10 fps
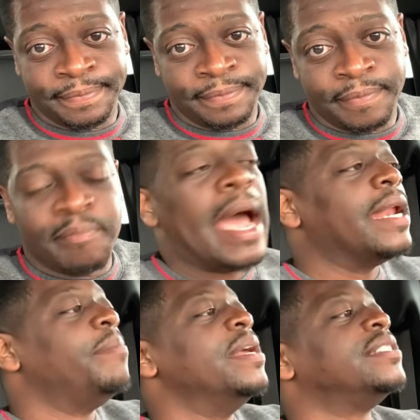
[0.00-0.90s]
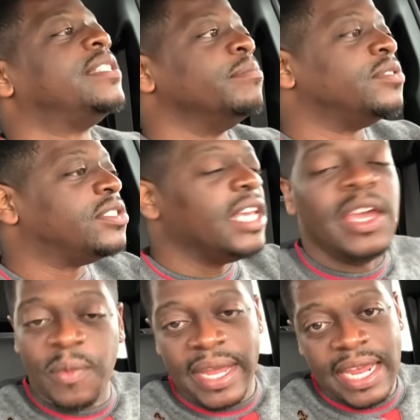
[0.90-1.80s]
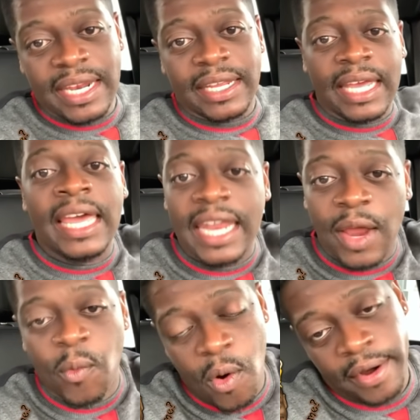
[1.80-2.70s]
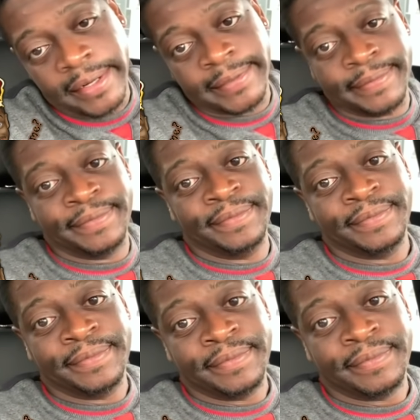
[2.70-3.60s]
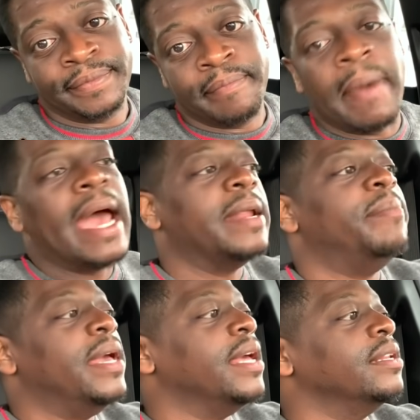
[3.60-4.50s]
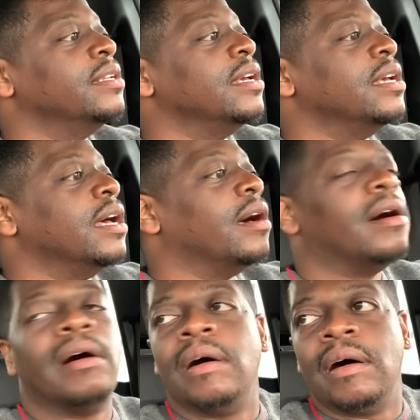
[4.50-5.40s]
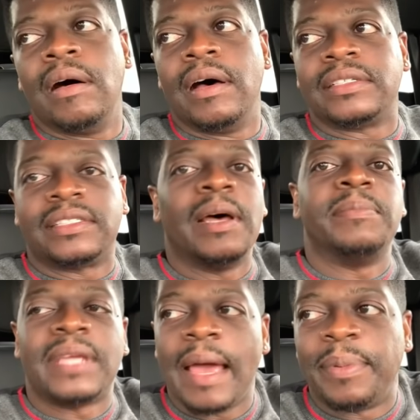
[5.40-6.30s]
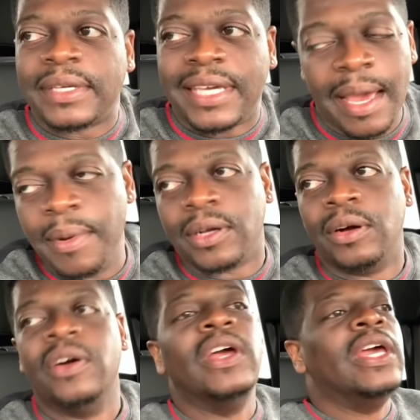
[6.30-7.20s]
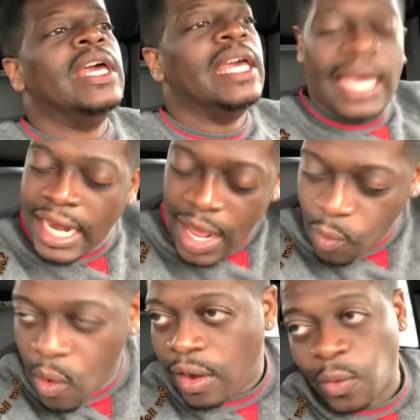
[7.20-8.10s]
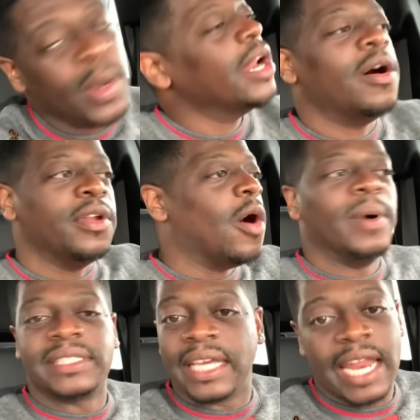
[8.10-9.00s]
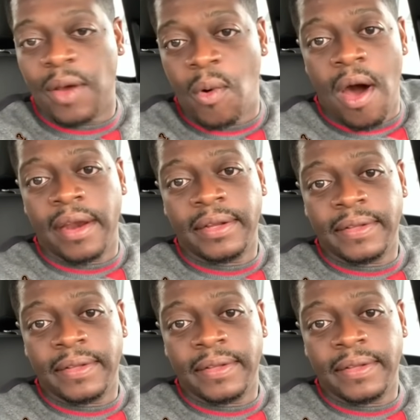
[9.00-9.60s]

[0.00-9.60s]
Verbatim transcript: Might have been some seaweed in that water. Might have been uh, uh, uh, some type of chemical in that water. We don't know what's in that water.